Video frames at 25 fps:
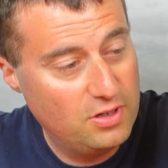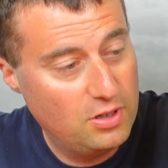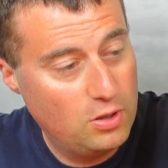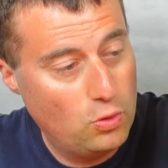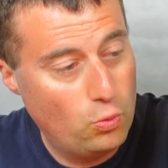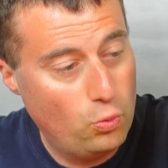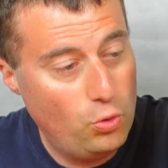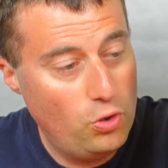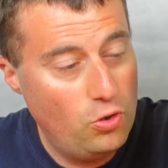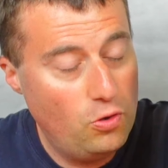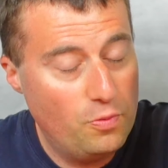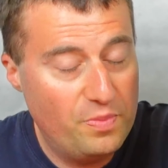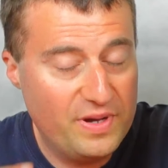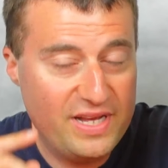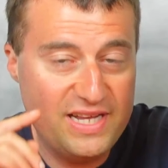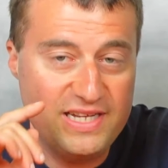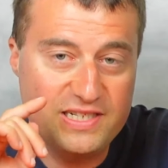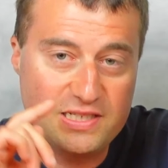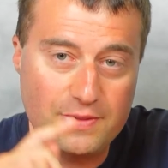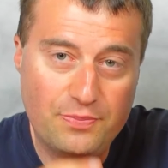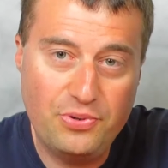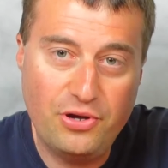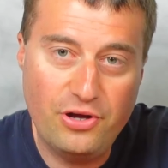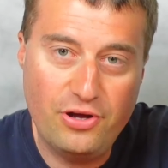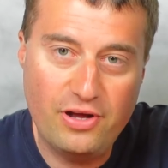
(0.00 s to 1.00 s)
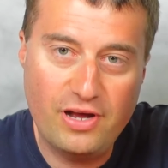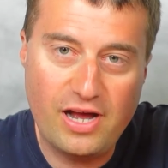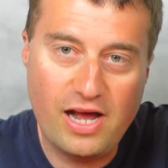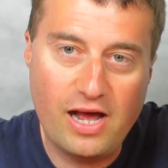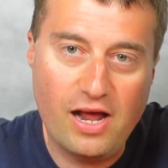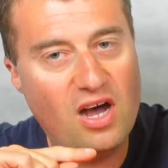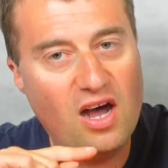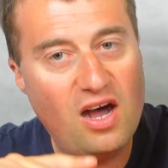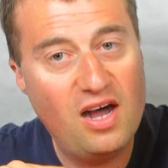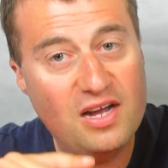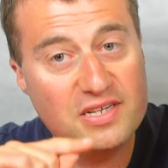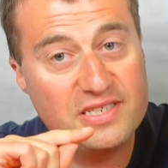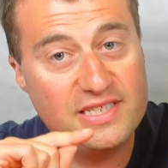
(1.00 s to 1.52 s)
will be to put a
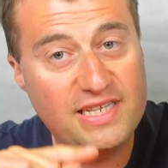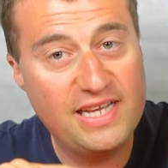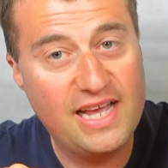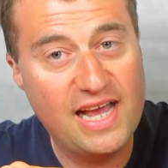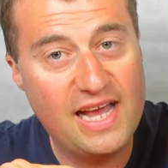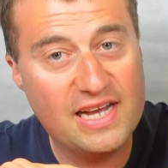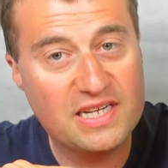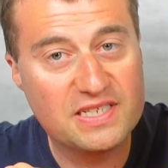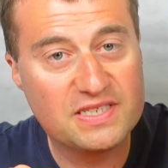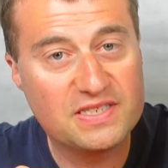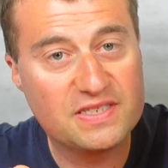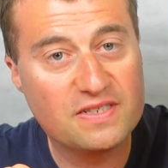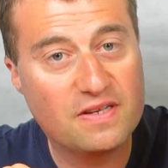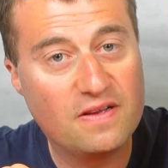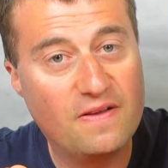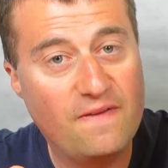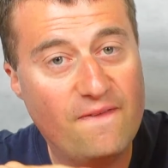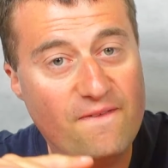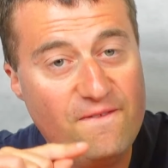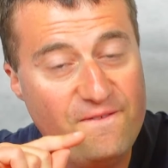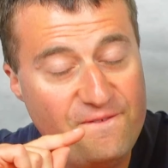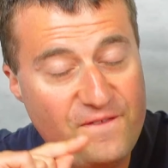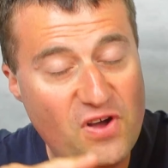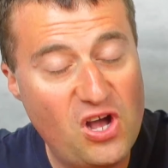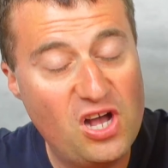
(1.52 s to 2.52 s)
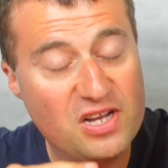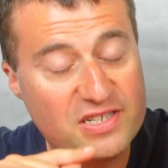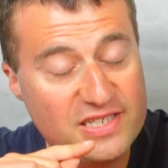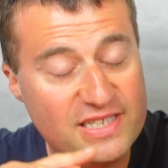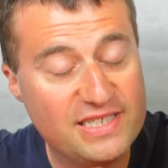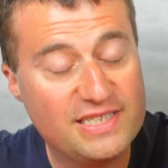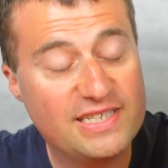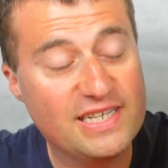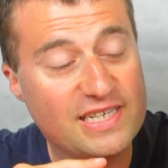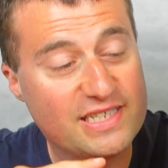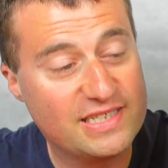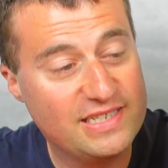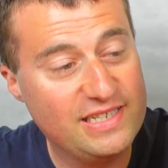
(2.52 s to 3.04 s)
RTX
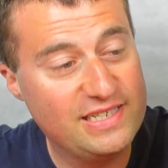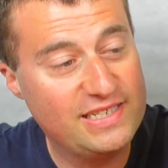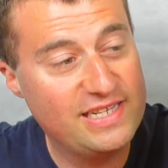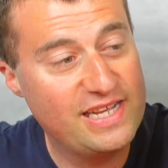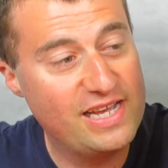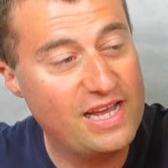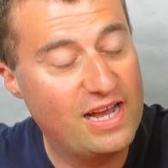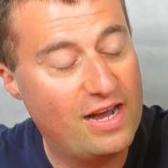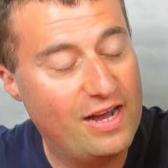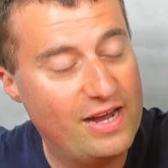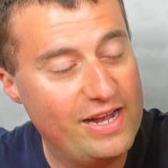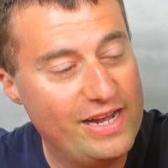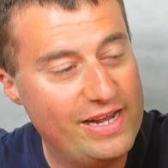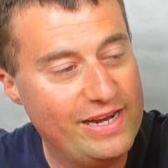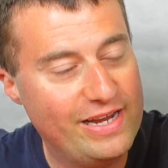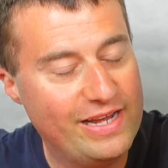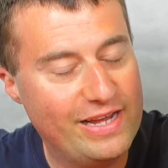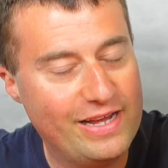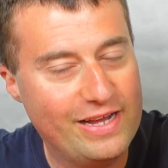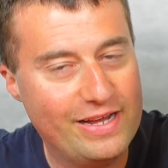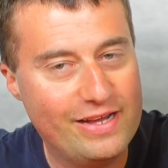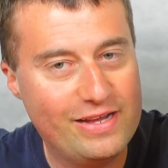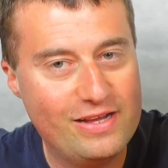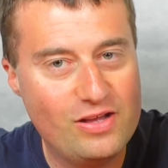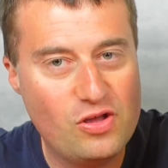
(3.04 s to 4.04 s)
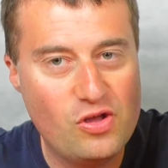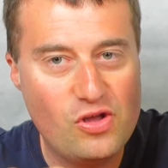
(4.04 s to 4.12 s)
3060 Ti in here,